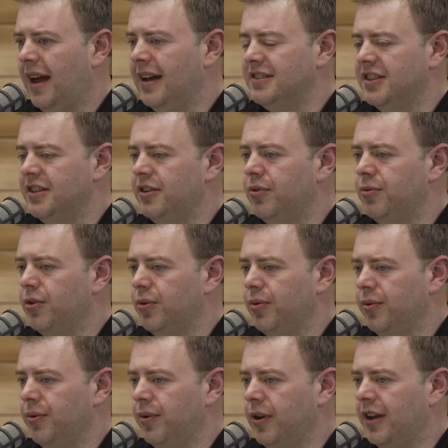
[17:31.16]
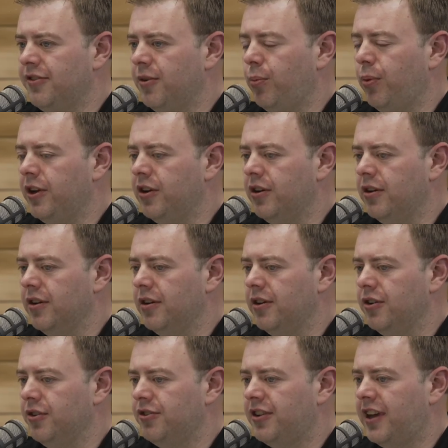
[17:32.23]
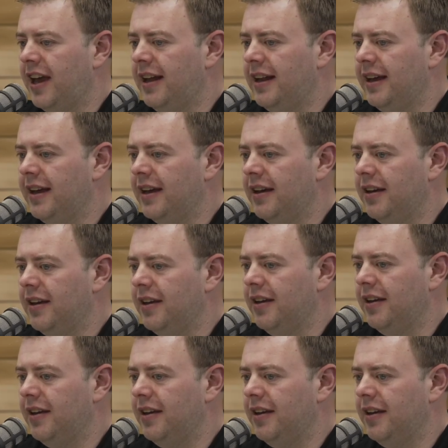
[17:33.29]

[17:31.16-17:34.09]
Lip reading: As in when you're scaling,